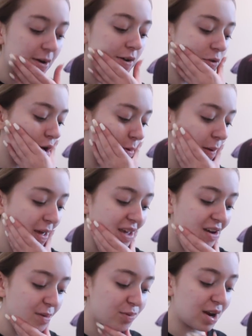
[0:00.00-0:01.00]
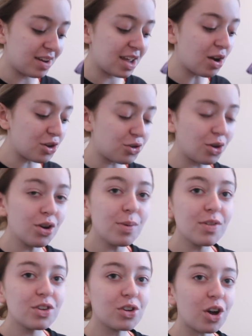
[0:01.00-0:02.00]
I've got all my makeup ready. I don't know
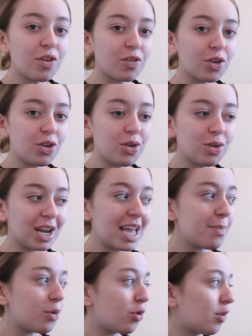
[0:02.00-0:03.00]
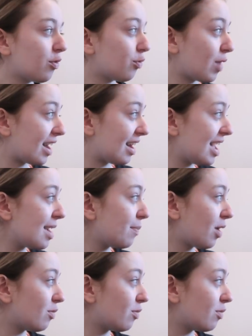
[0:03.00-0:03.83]
whether to go for a nude lip or a red lip.